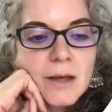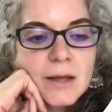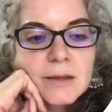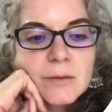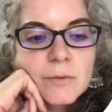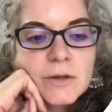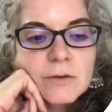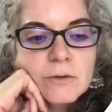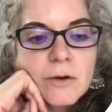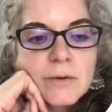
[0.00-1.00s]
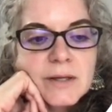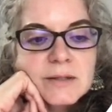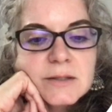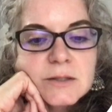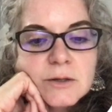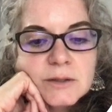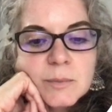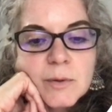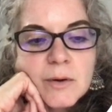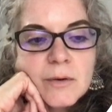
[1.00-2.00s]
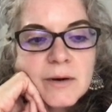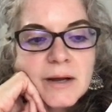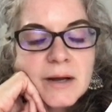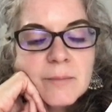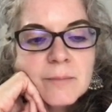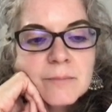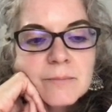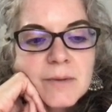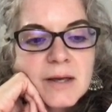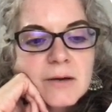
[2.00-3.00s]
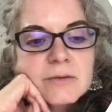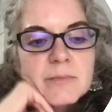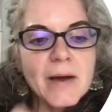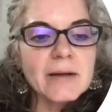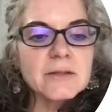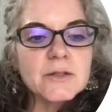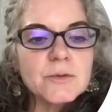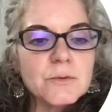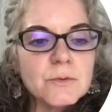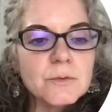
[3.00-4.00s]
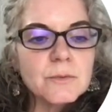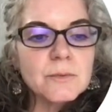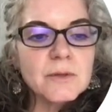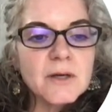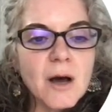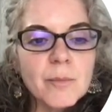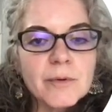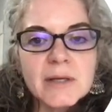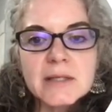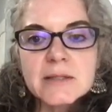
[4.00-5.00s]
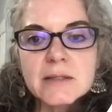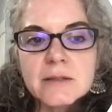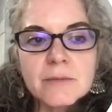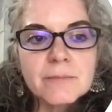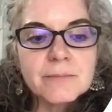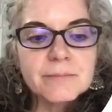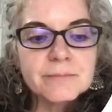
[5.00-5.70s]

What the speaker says: And then when you load and start the program, it goes back to the operating system.